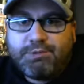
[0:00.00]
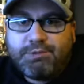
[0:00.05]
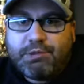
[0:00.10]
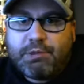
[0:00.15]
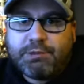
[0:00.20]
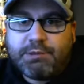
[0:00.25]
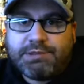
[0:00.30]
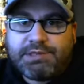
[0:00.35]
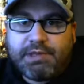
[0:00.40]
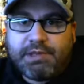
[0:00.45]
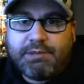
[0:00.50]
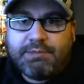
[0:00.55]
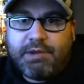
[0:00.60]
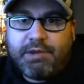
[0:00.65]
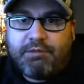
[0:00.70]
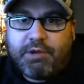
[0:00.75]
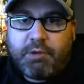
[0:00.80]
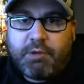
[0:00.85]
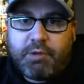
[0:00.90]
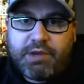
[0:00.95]
doing something
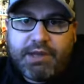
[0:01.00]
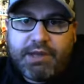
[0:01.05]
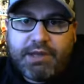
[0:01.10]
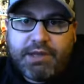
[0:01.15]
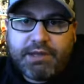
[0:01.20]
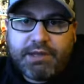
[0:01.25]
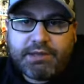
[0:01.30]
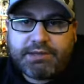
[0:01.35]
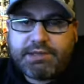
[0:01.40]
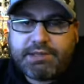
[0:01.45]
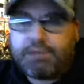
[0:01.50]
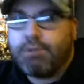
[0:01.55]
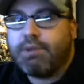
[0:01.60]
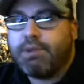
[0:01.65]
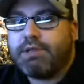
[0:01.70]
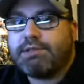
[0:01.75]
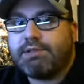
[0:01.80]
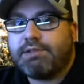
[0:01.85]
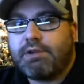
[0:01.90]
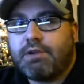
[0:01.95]
every week until we
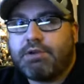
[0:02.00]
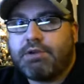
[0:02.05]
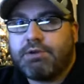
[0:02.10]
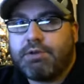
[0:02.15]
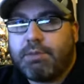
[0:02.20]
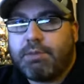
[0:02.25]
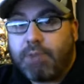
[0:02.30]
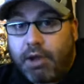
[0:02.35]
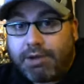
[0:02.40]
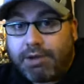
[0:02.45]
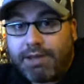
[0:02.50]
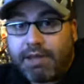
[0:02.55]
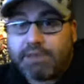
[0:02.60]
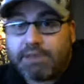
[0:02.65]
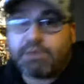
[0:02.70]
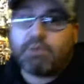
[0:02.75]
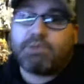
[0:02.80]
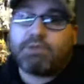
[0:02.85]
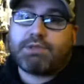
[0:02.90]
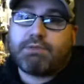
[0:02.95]
can start doing the
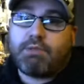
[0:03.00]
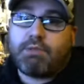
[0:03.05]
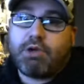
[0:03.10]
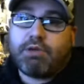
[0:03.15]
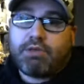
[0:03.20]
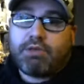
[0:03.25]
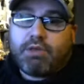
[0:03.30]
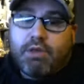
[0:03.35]
podcast once a month.